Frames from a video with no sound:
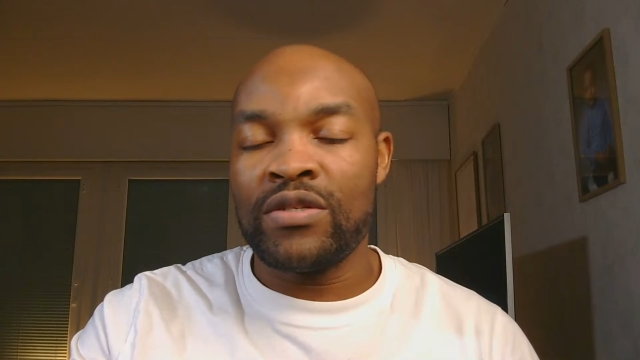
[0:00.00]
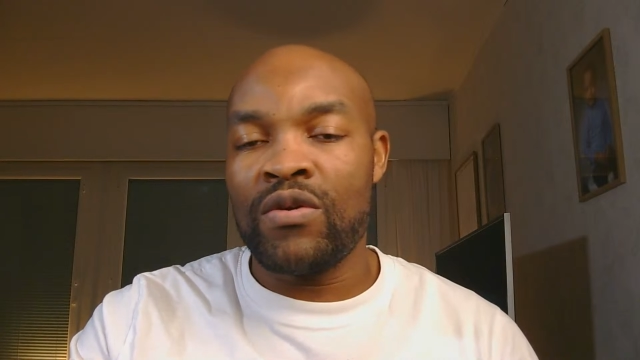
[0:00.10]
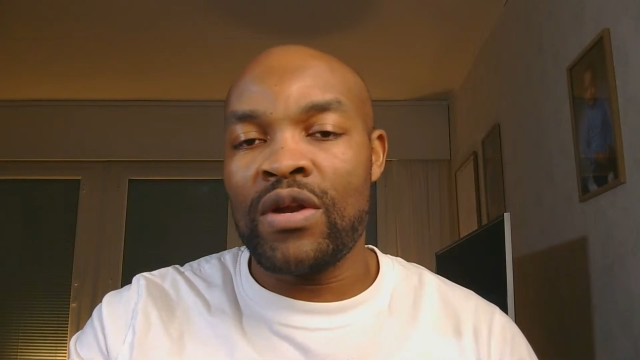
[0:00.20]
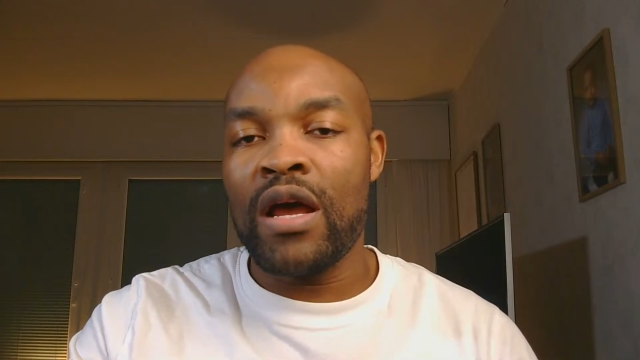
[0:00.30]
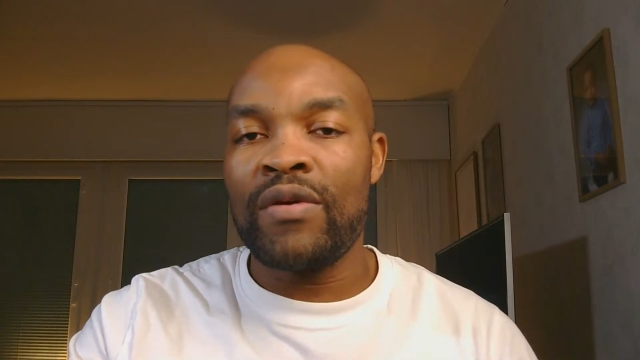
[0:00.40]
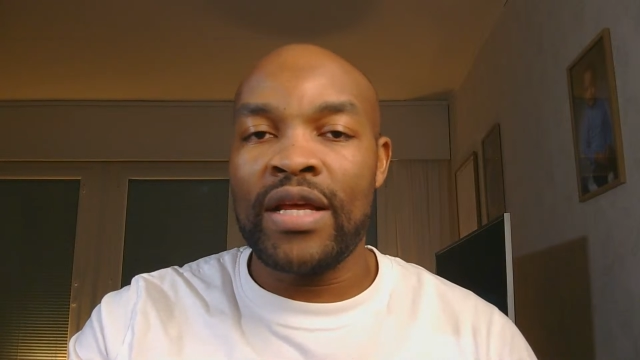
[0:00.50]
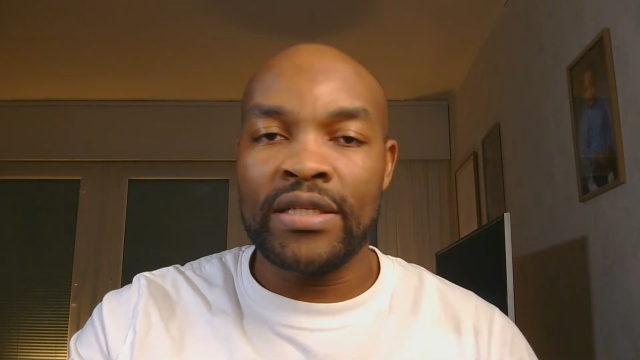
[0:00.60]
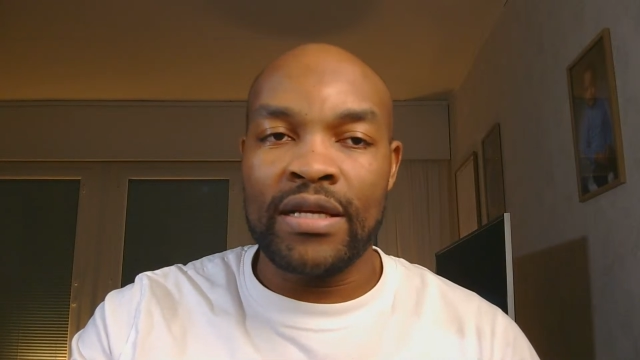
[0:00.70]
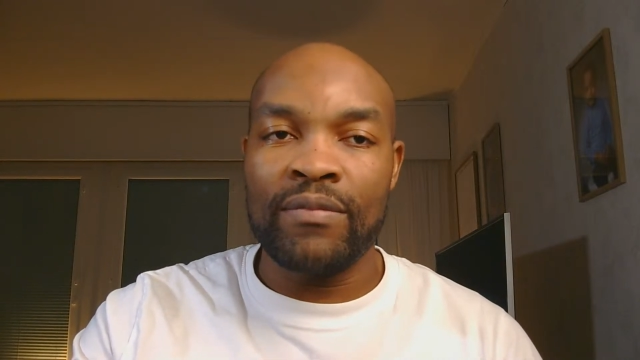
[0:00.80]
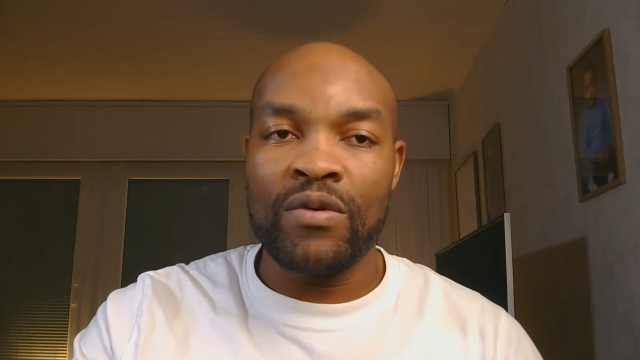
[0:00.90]
on how the
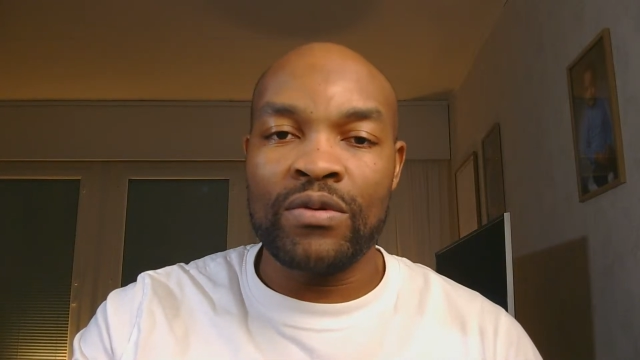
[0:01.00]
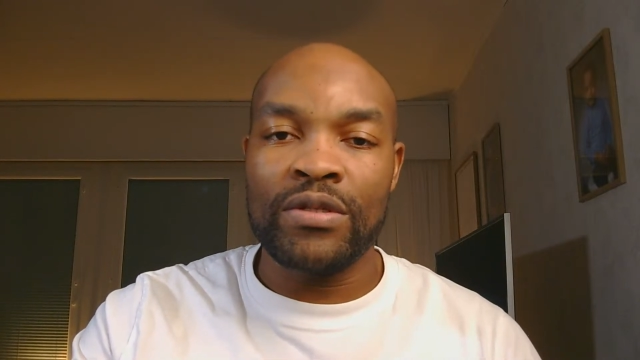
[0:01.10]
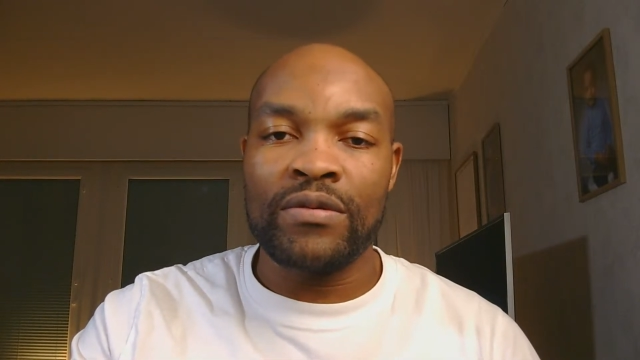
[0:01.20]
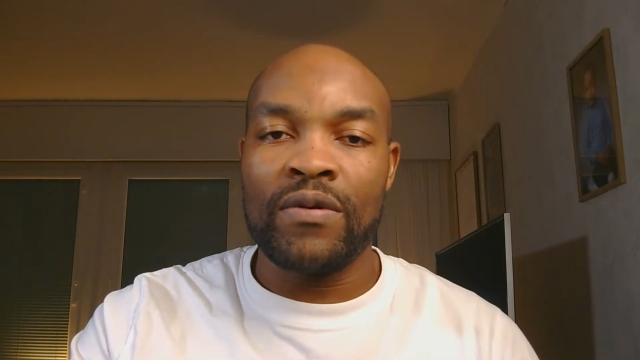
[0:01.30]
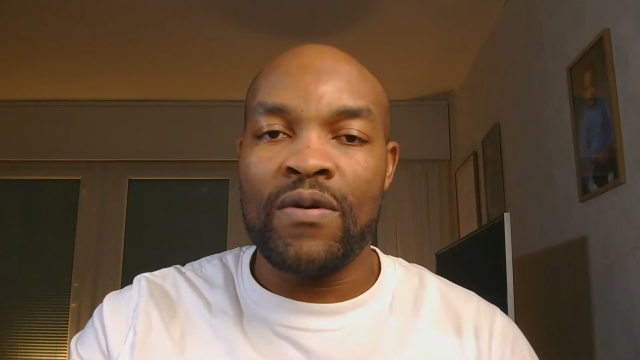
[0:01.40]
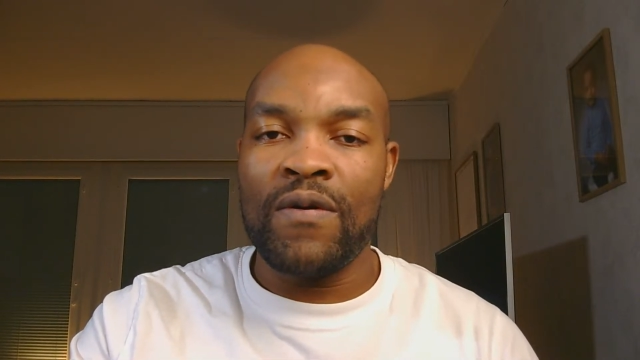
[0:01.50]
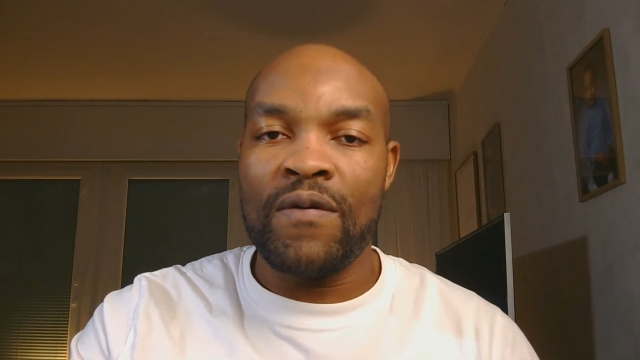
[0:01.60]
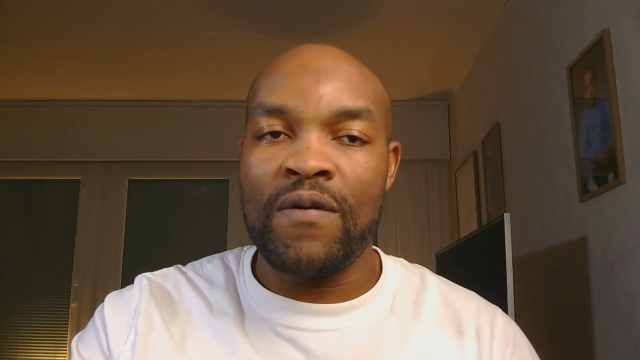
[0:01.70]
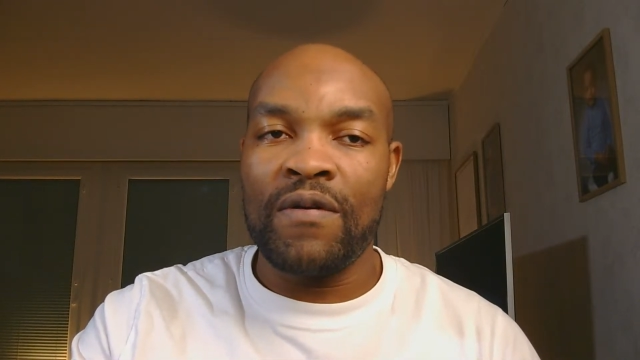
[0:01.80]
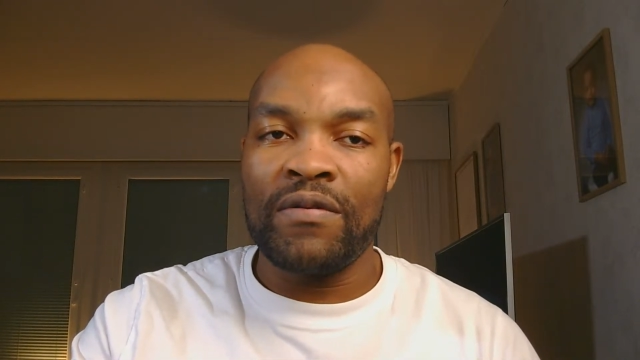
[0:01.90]
exam goes,
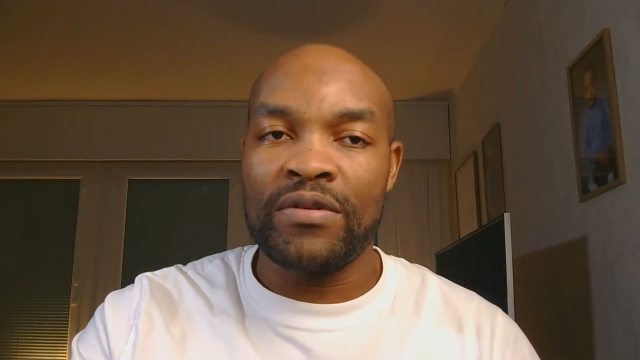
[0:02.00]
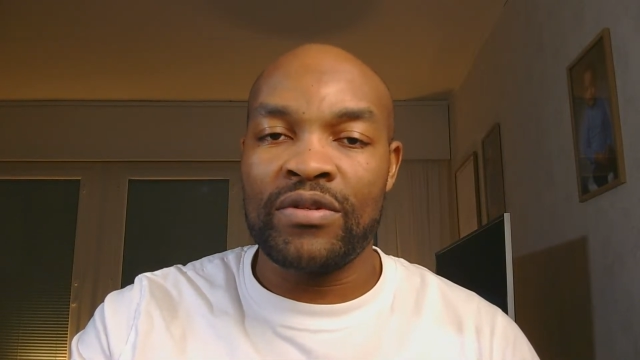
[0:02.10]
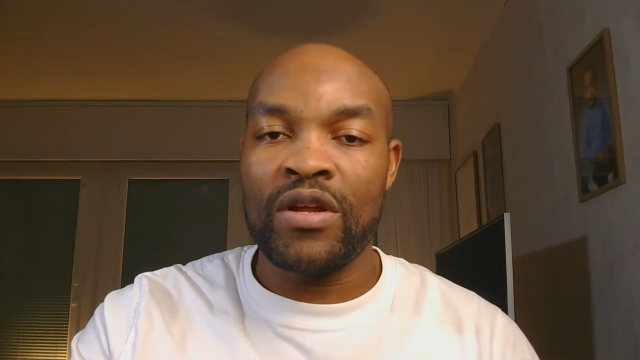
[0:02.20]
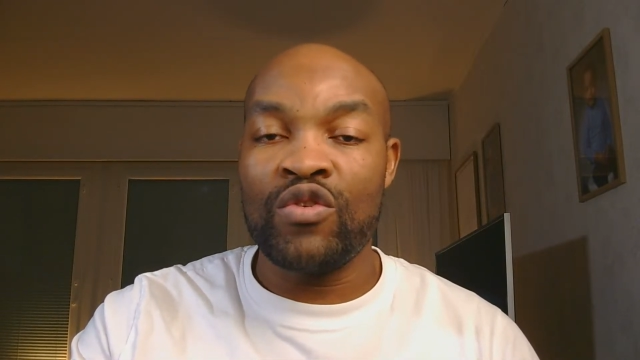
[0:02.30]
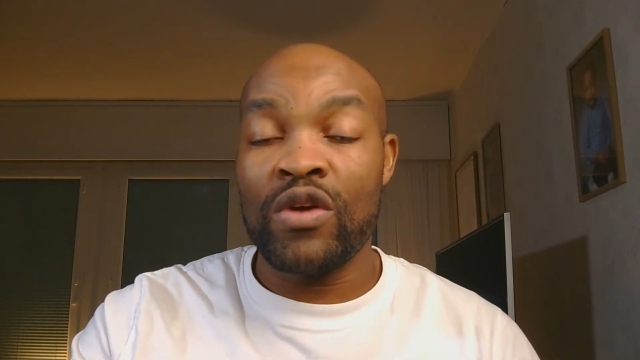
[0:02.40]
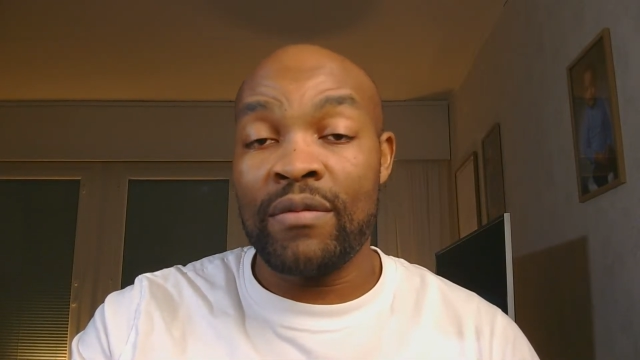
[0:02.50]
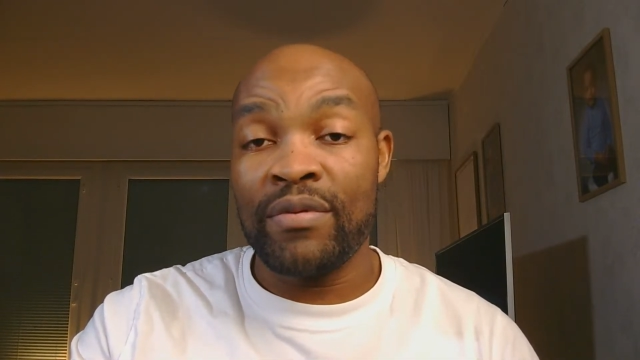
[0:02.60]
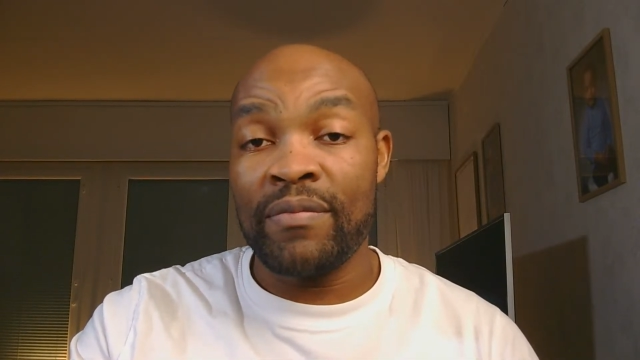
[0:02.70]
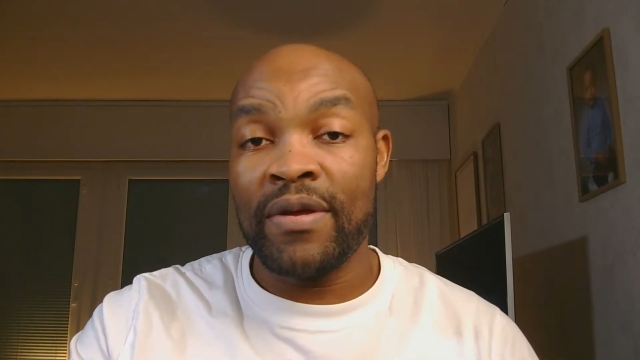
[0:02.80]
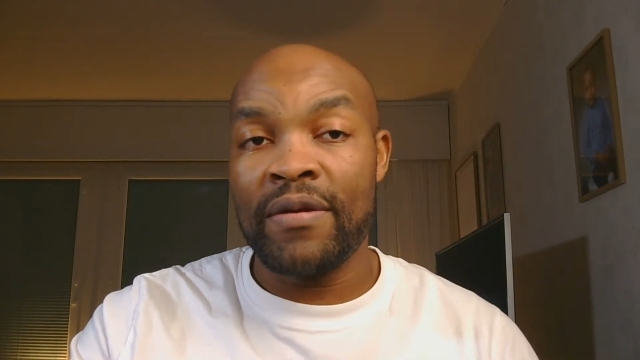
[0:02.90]
so that you can
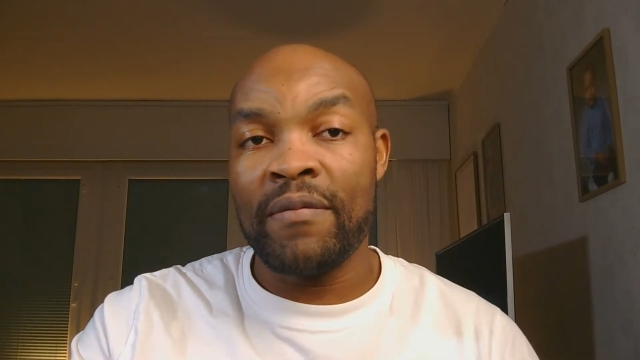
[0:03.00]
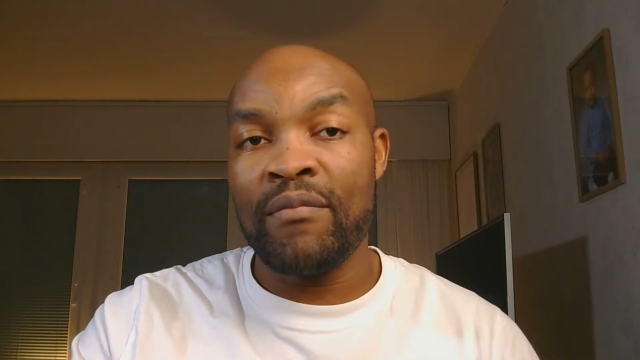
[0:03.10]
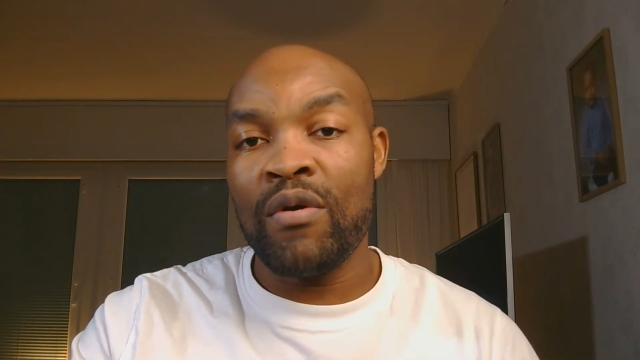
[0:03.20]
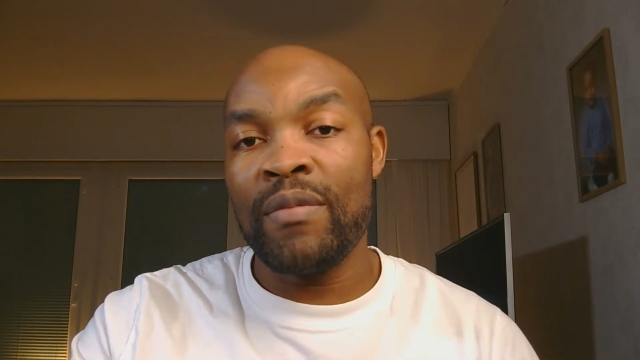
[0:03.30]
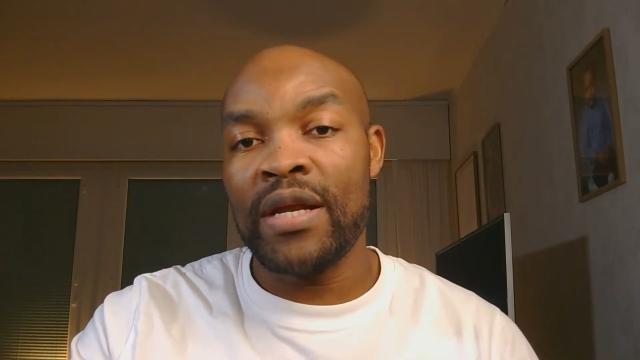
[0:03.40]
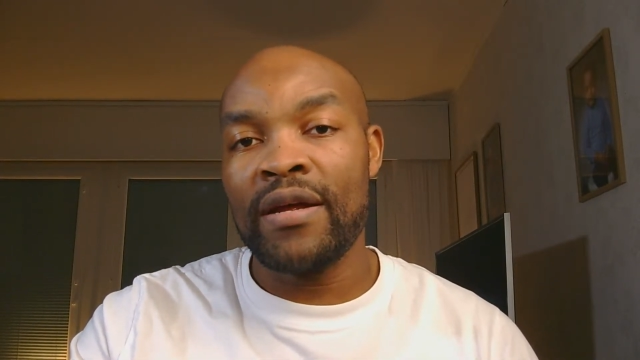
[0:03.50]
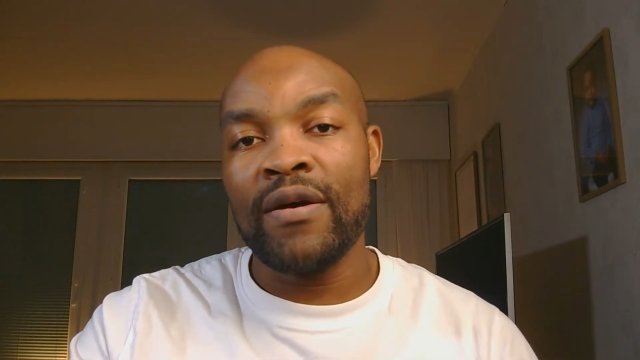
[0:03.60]
prepare more better.